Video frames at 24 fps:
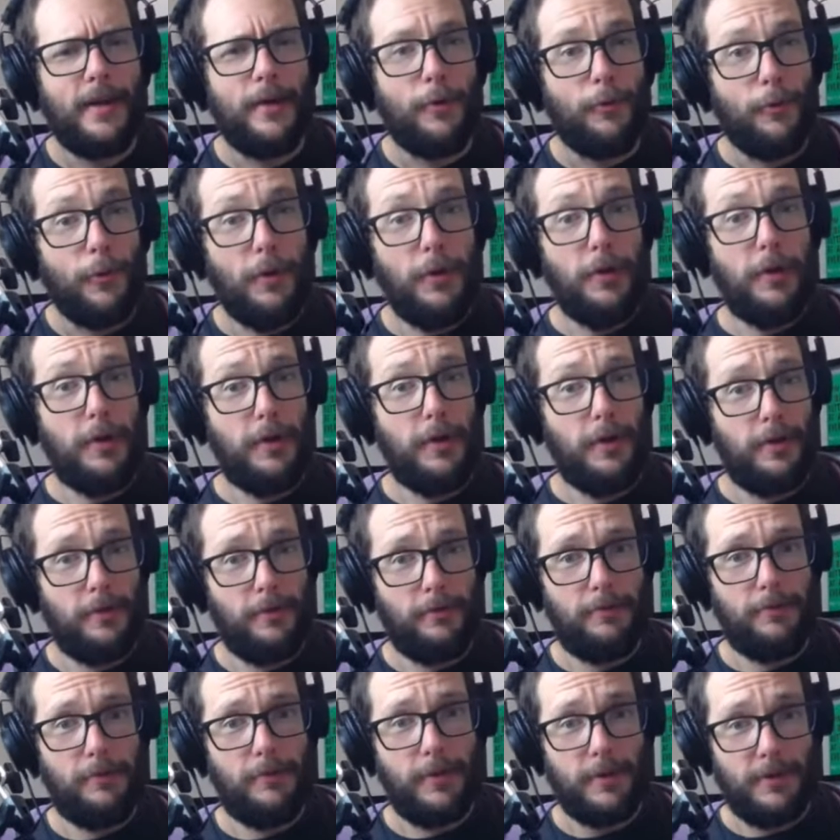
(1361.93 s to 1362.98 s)
really
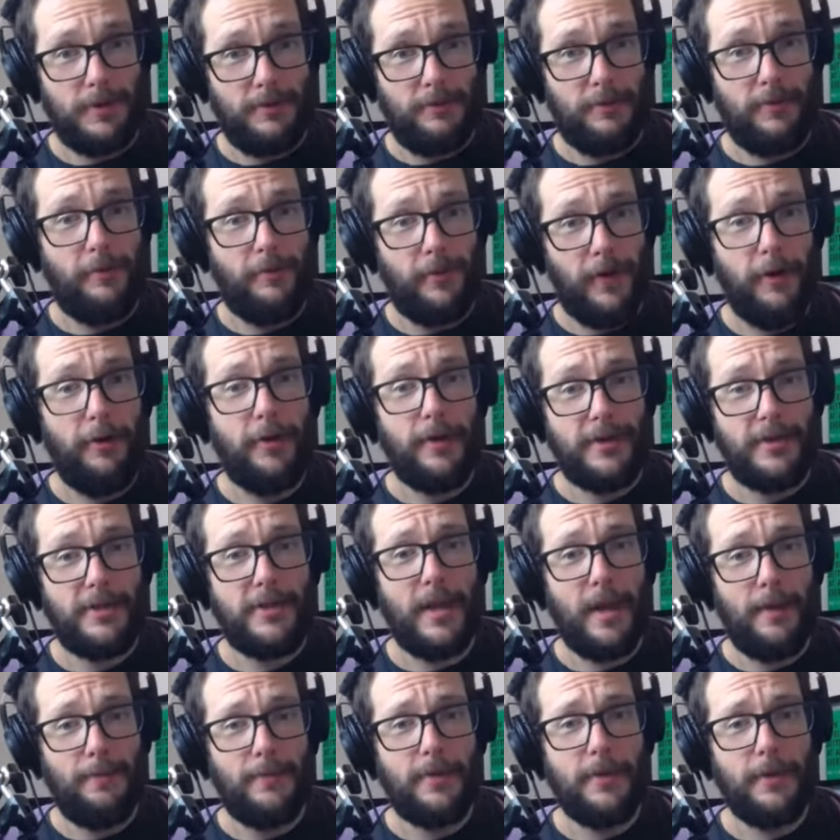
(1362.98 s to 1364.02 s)
this very
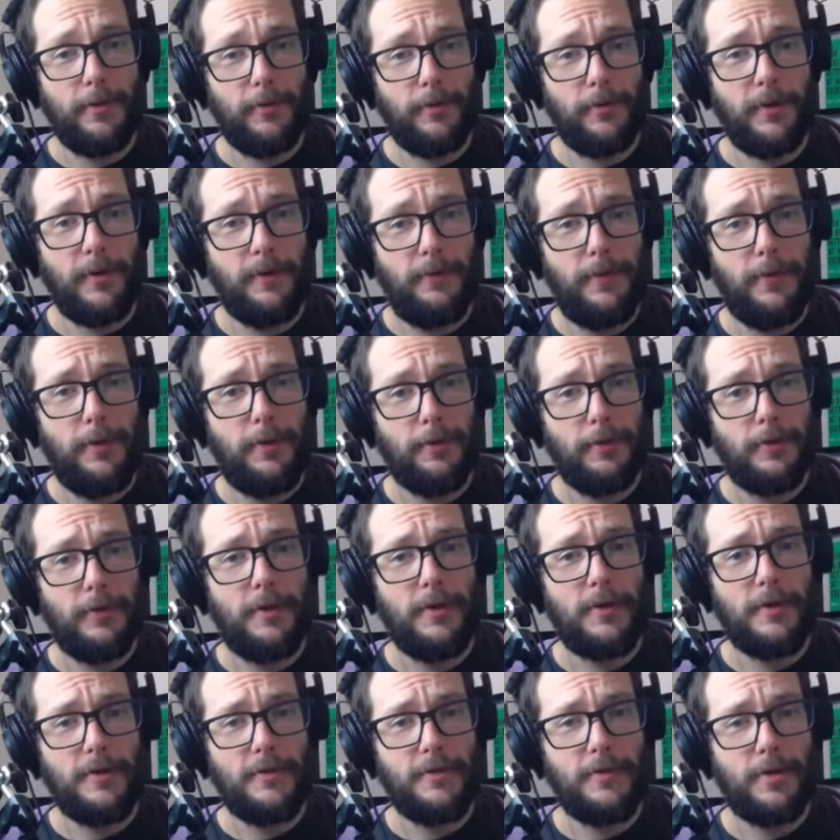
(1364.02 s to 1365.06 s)
skeptical
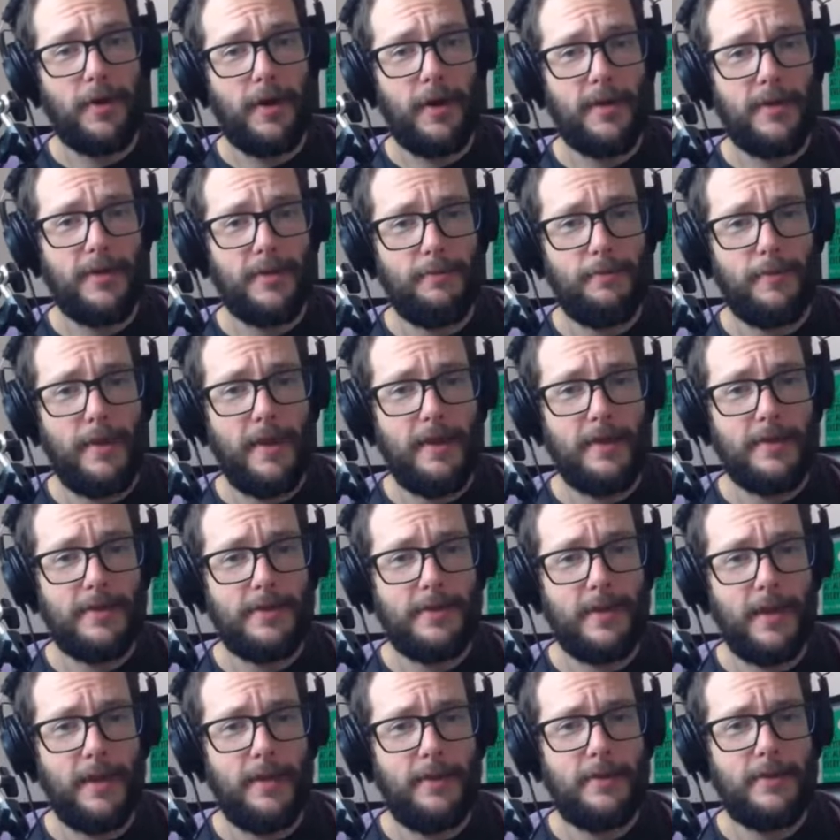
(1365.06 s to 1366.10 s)
difficulties of trying to make
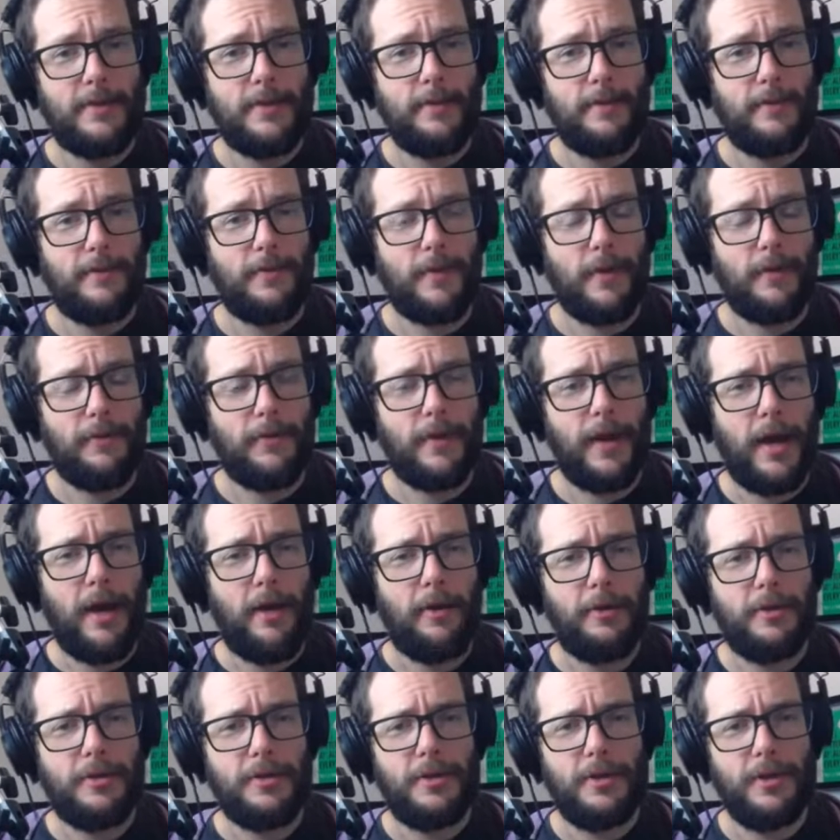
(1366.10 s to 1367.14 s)
sense of
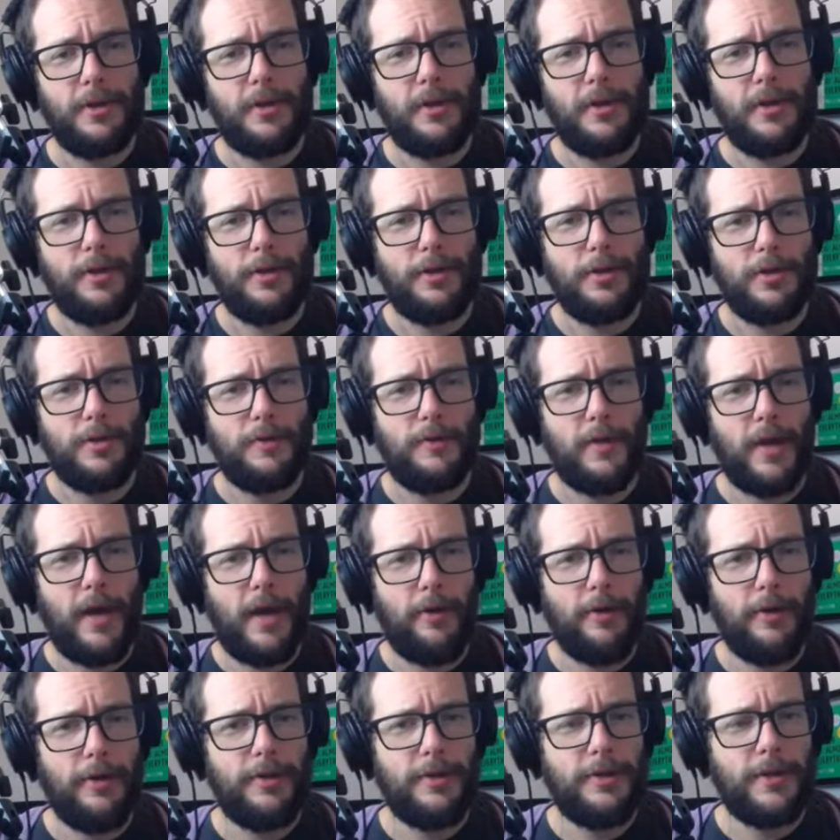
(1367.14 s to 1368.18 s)
knowledge and the conditions of
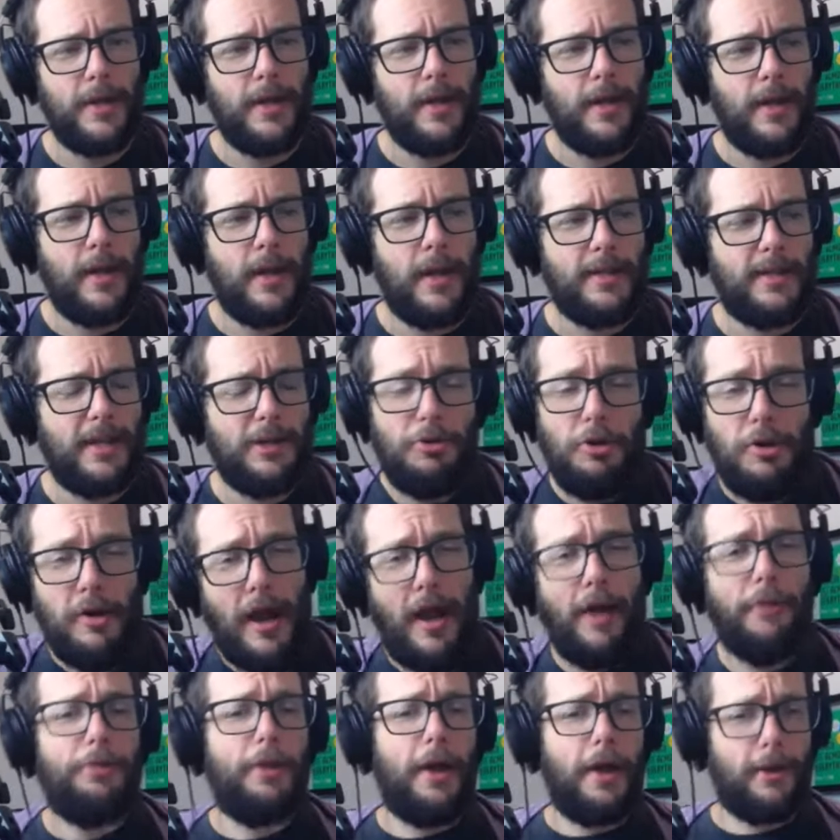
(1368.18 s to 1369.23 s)
knowledge, it's actually
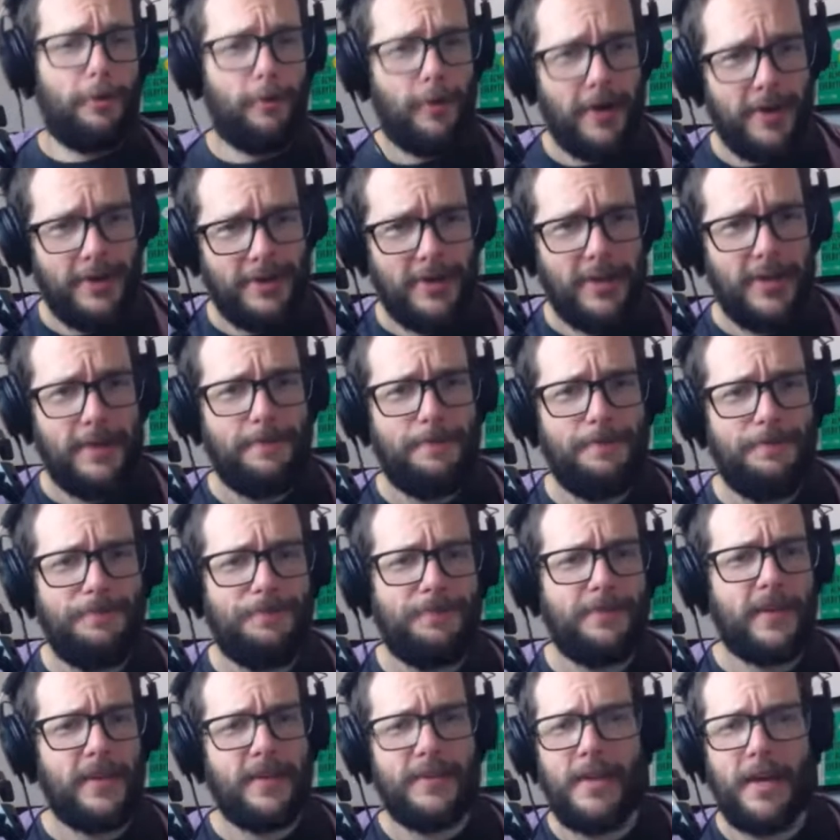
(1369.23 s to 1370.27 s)
not that crazy.
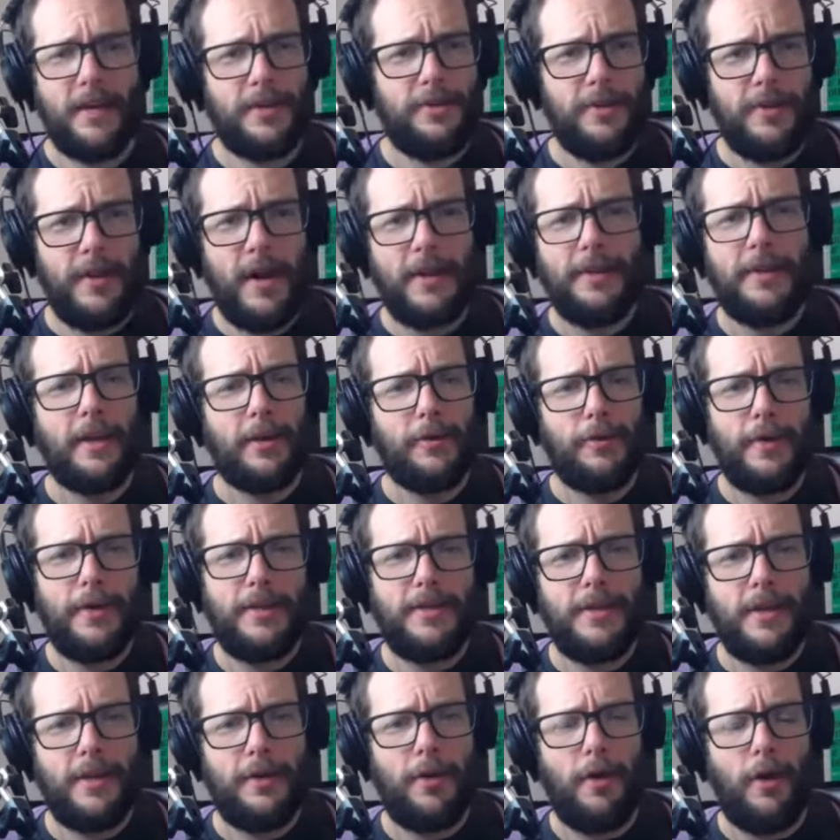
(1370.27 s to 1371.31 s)
It's actually not that
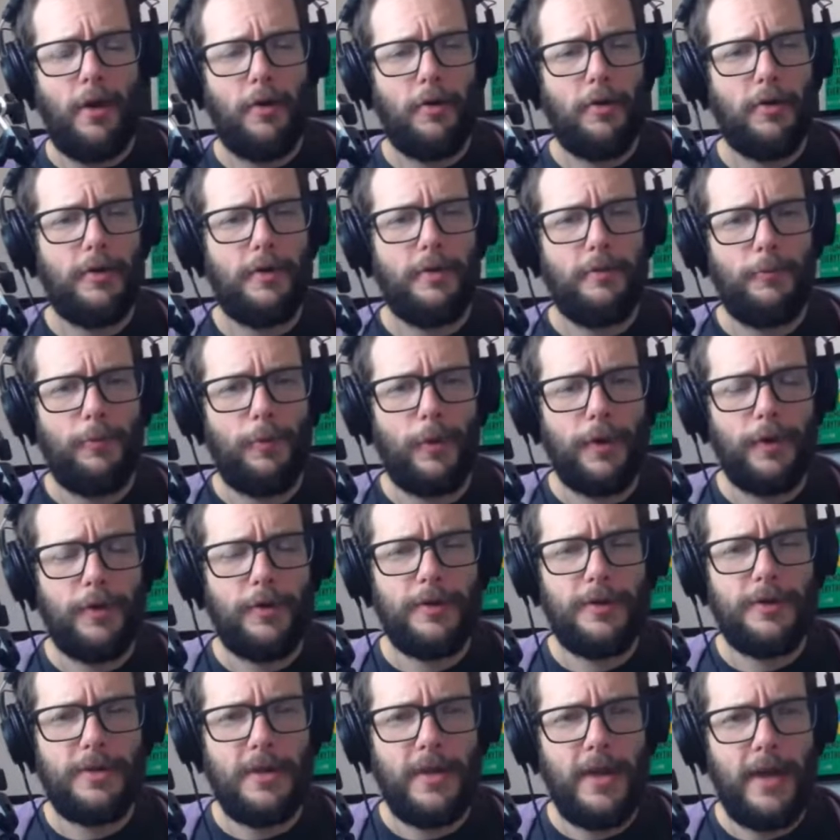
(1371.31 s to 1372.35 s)
crazy at all. And one
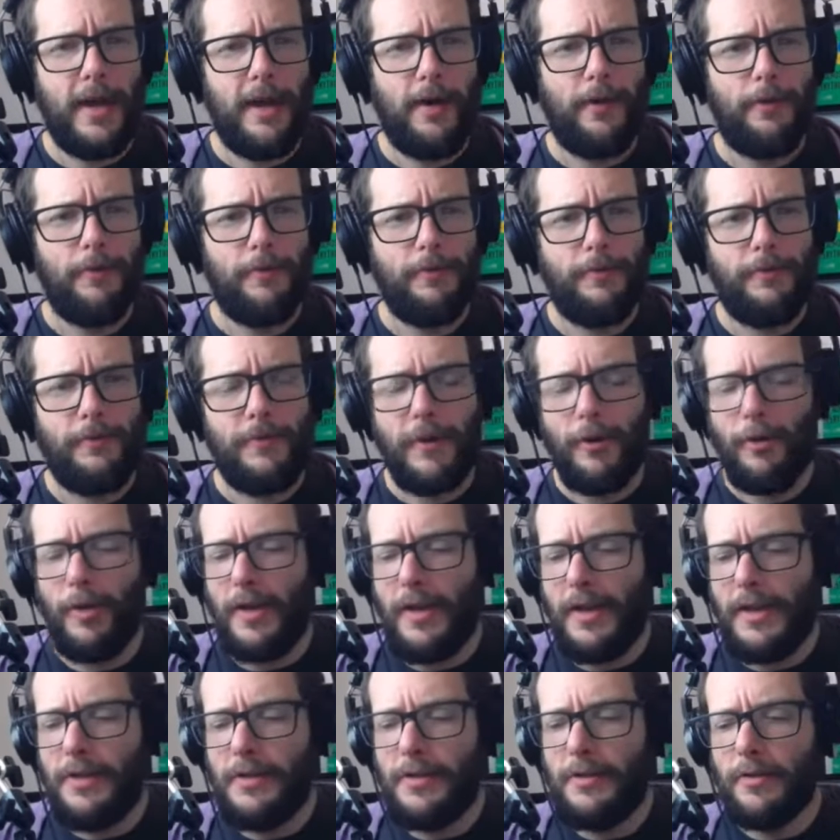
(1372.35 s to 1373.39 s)
could see how very
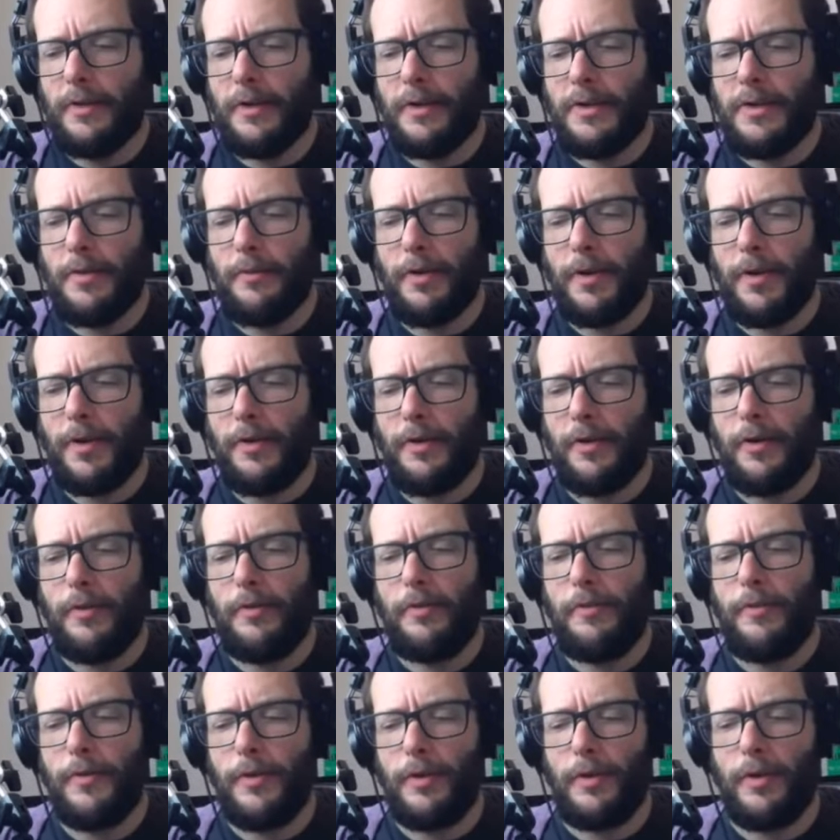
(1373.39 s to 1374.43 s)
easily somebody could
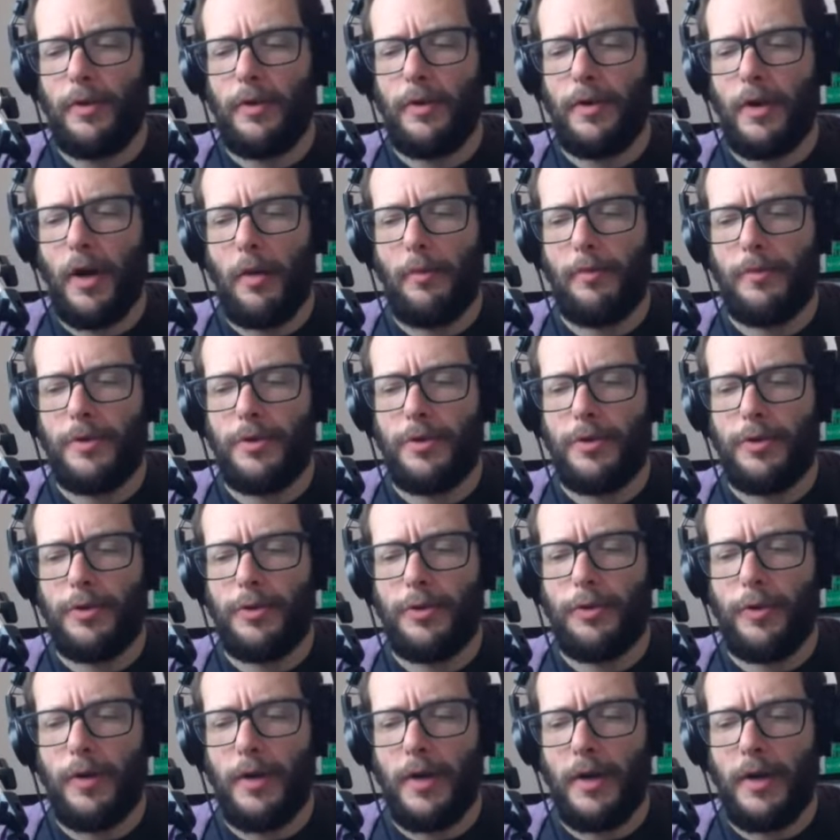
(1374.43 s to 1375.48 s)
come
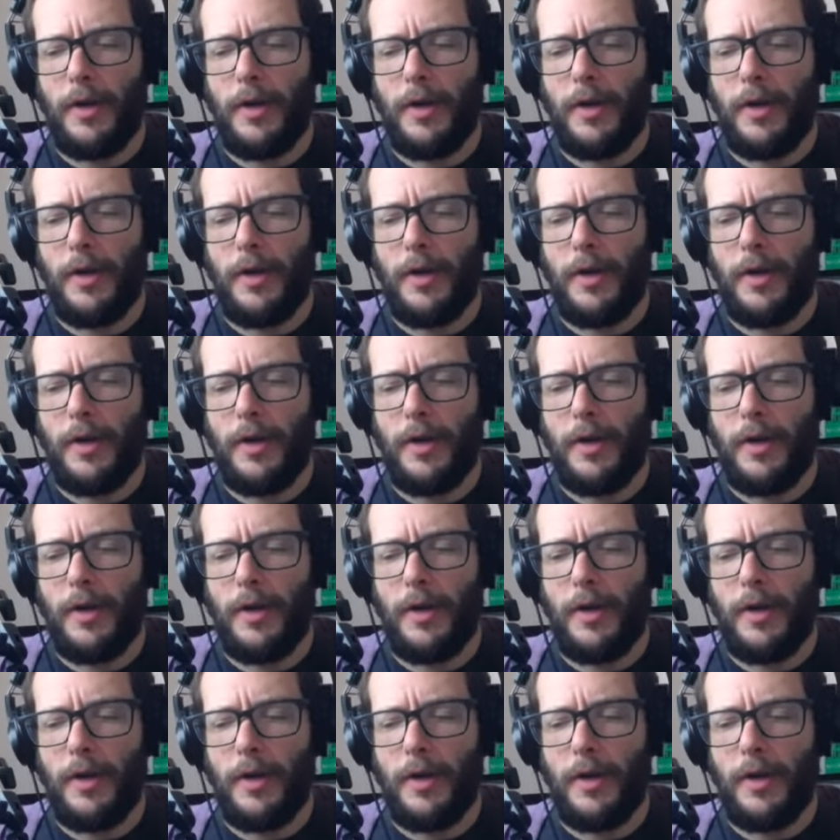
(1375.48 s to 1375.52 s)
to